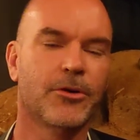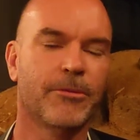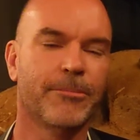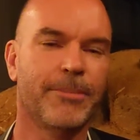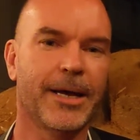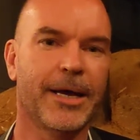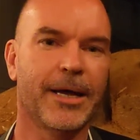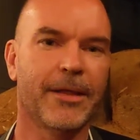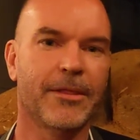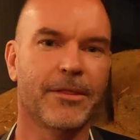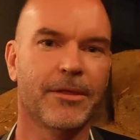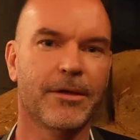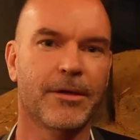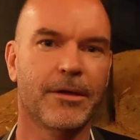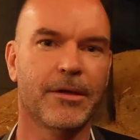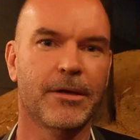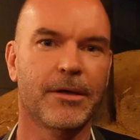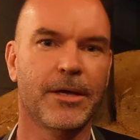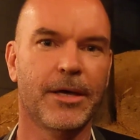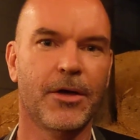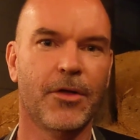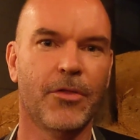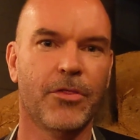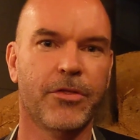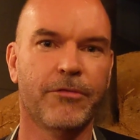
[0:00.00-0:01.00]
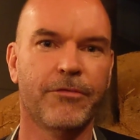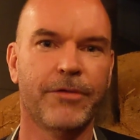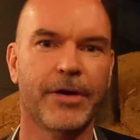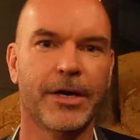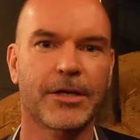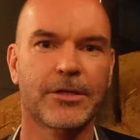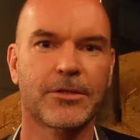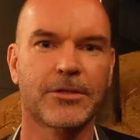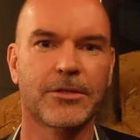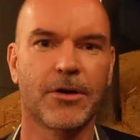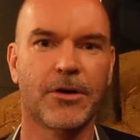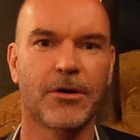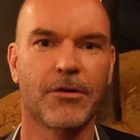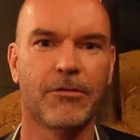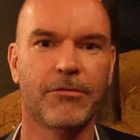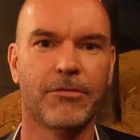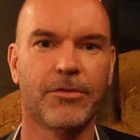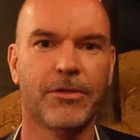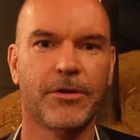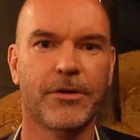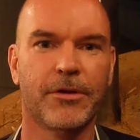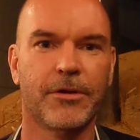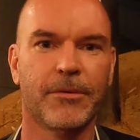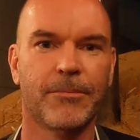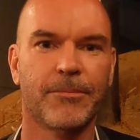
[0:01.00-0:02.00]
about the health effects of
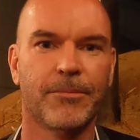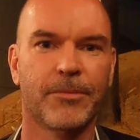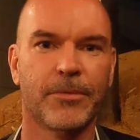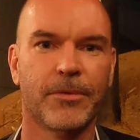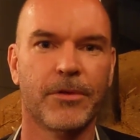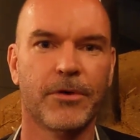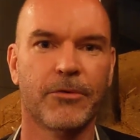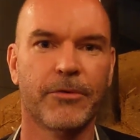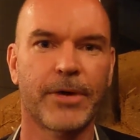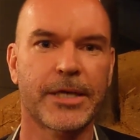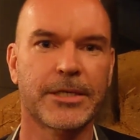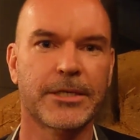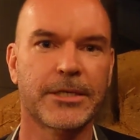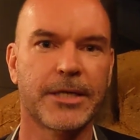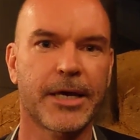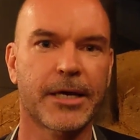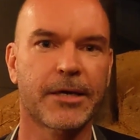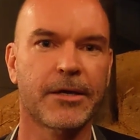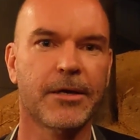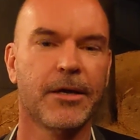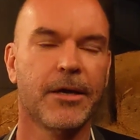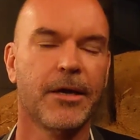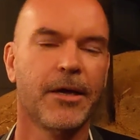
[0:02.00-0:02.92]
the, the Ratsak.